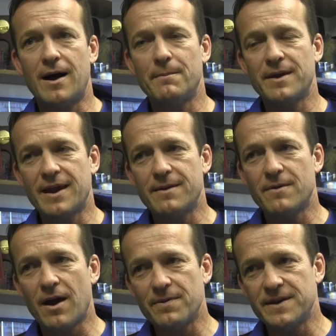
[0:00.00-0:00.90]
um,
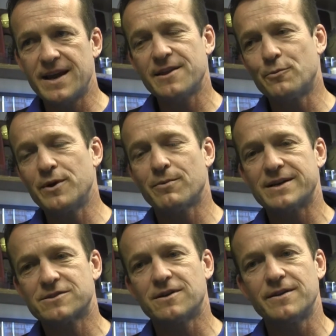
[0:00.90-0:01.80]
and the day that we
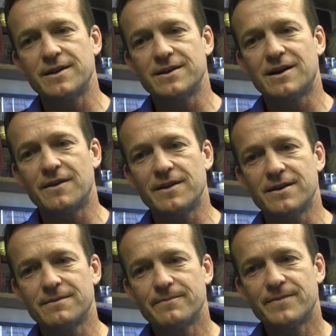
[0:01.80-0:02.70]
wrestle on the on
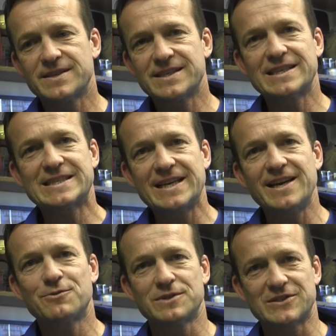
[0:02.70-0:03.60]
the
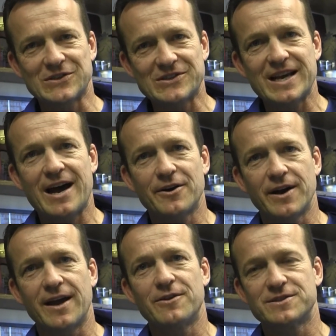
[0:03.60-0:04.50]
16th, which is a
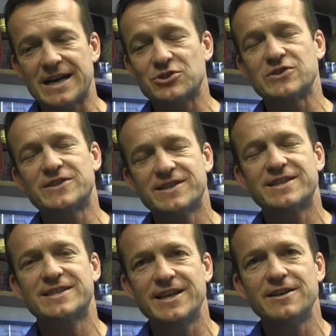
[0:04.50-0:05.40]
Saturday, there's actually
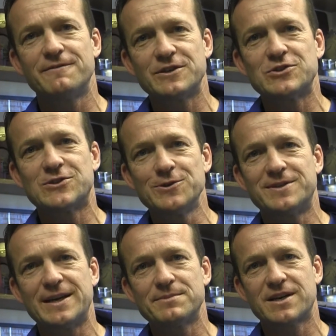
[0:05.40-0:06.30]
16 Division
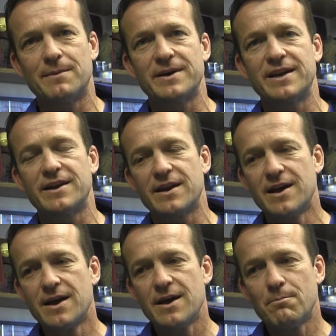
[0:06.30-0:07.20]
two teams coming in,
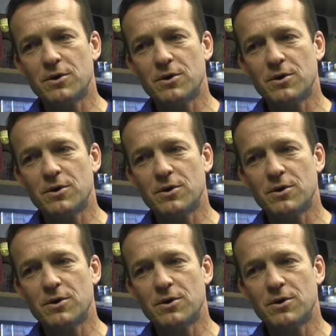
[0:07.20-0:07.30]
and